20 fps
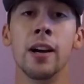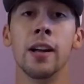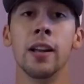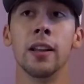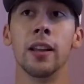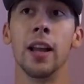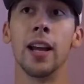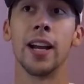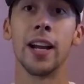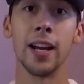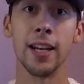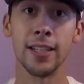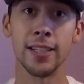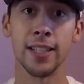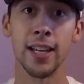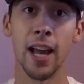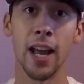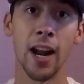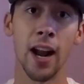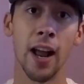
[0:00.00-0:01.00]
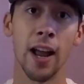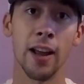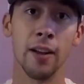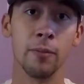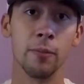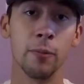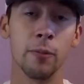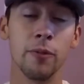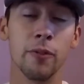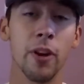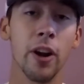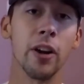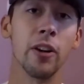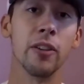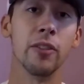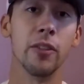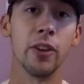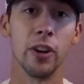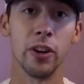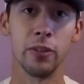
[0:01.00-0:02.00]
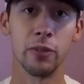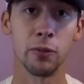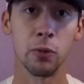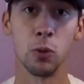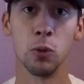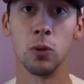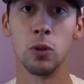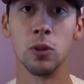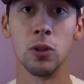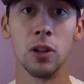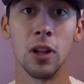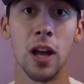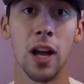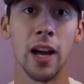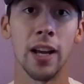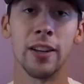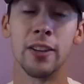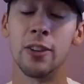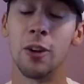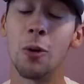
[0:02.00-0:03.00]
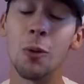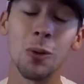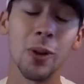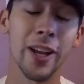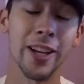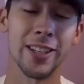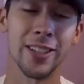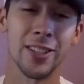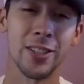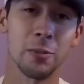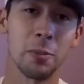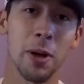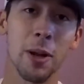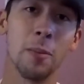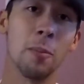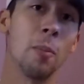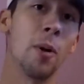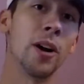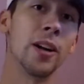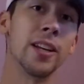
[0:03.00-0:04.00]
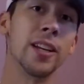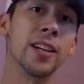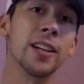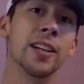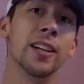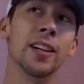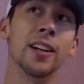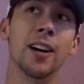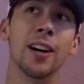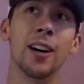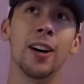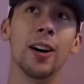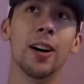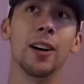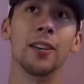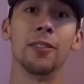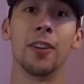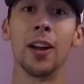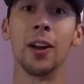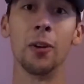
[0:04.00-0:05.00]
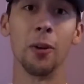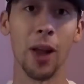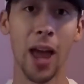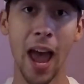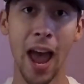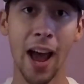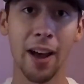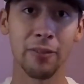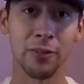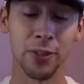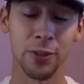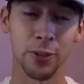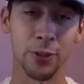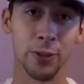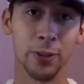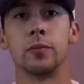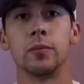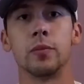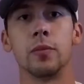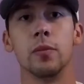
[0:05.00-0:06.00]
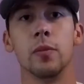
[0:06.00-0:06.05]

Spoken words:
like I said, I am very, very frugal. I don't like to spend money if I don't have to.